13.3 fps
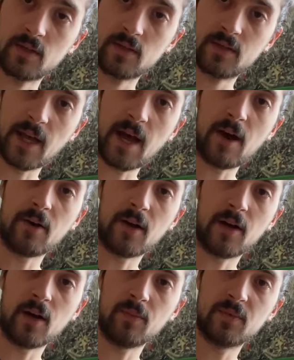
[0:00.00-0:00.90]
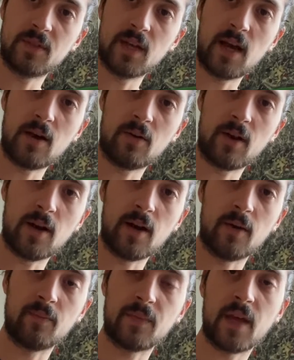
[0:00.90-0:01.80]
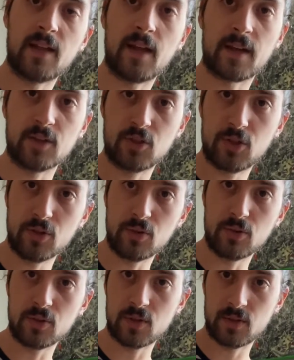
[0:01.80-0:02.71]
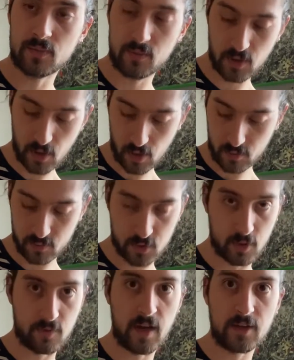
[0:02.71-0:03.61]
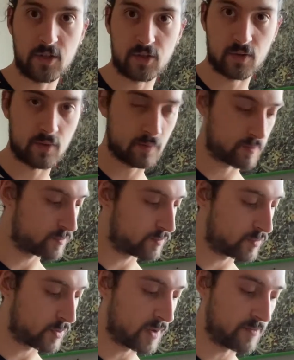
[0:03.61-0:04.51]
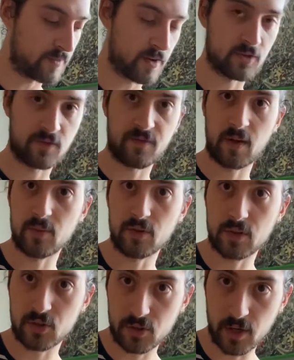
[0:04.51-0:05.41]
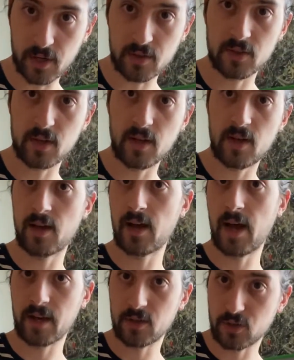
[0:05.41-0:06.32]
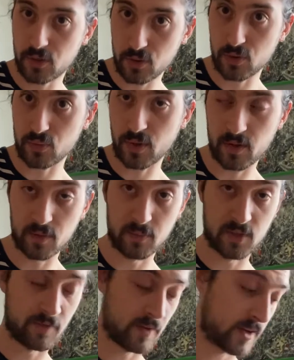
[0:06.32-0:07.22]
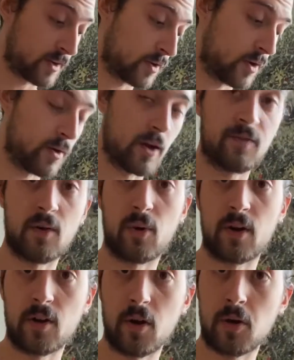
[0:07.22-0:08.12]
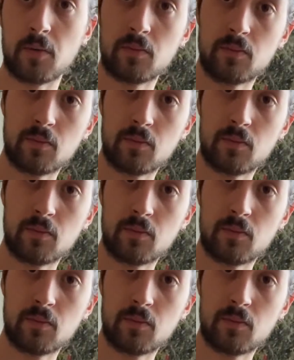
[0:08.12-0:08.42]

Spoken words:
Down, up, down, up. And I can choose, you know, so if I just put my fingers, if I mute the strings, I can choose rhythms. If I can go, if I want to go.